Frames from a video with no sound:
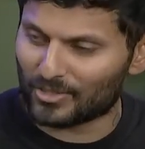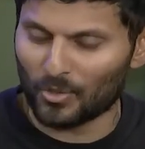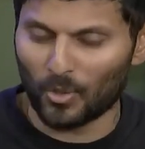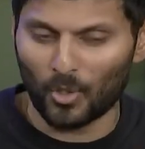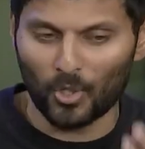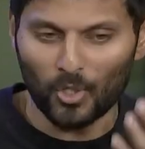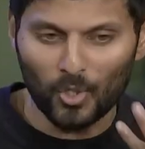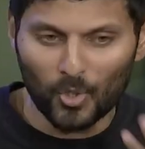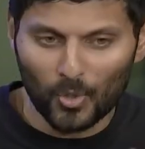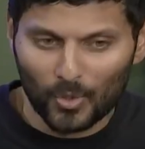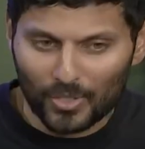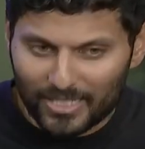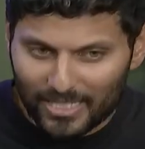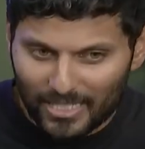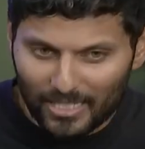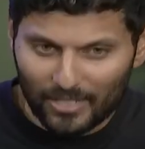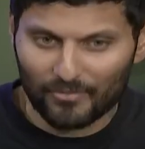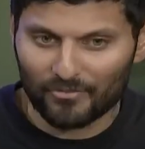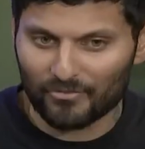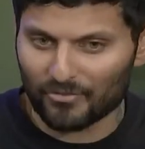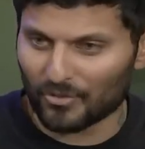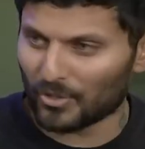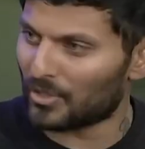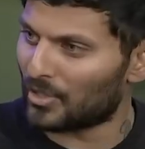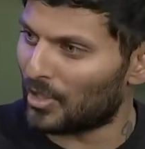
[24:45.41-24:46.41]
You're
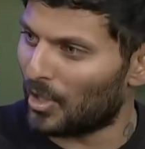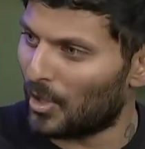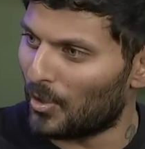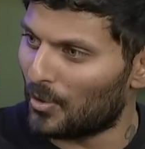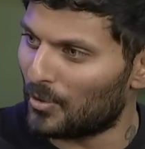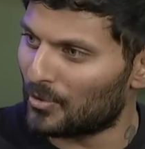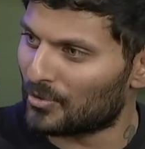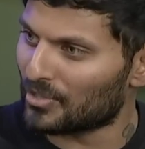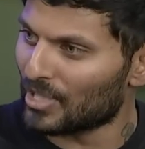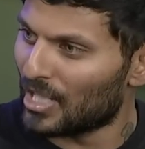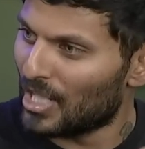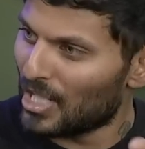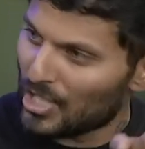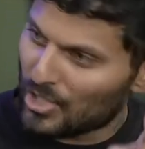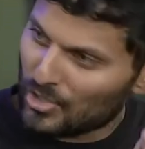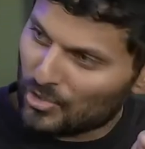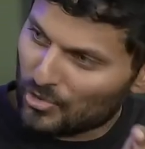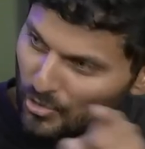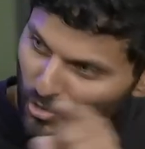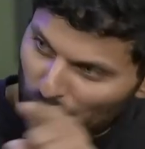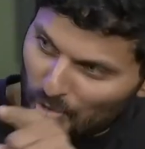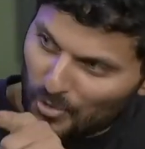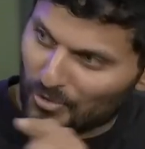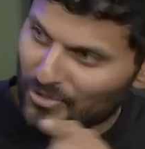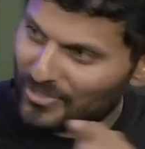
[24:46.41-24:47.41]
looking for those
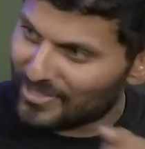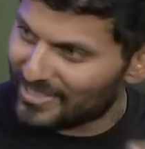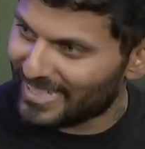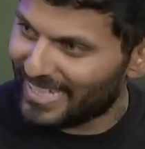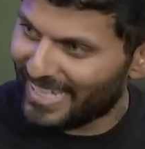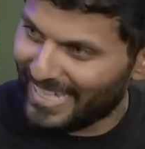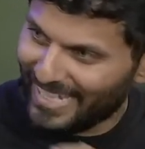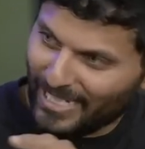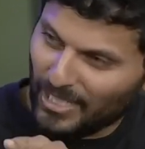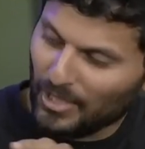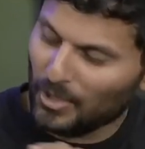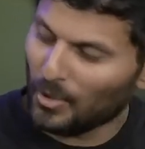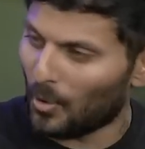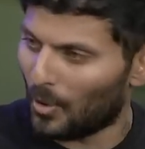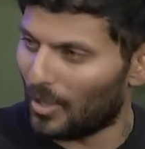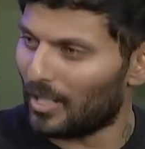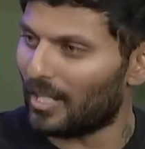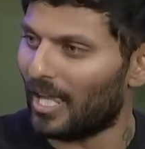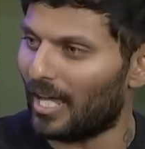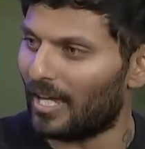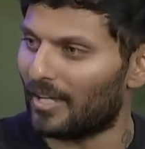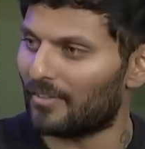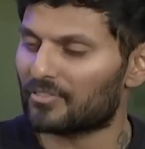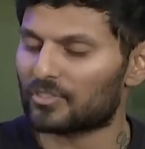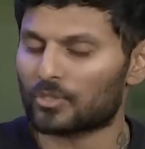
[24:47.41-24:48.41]
truths in your
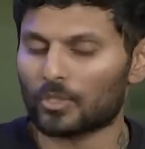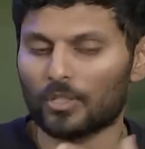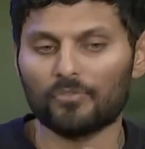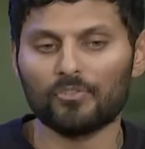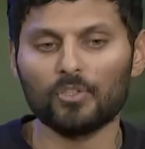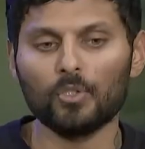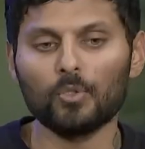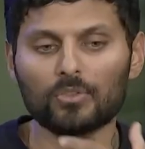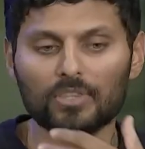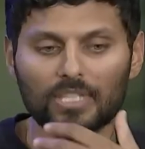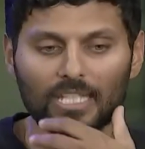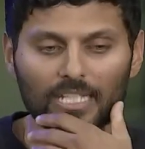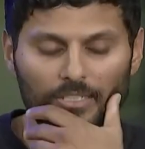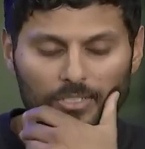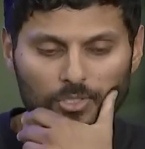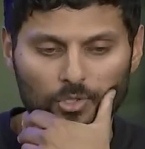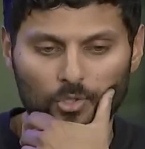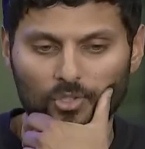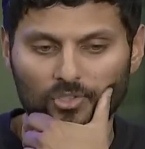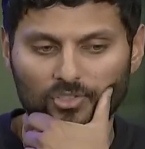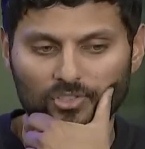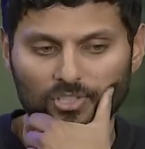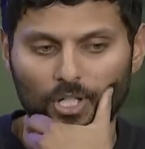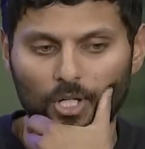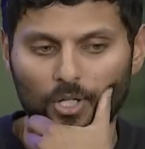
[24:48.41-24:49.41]
life. So if you think to
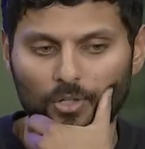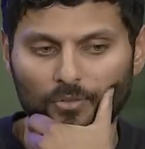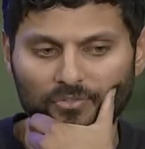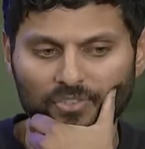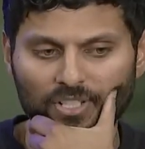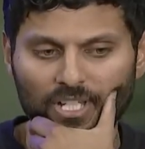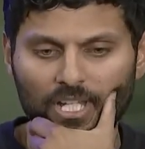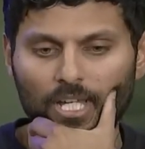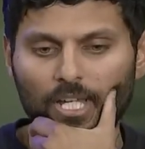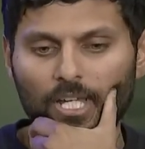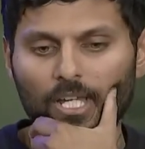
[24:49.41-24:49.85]
yourself,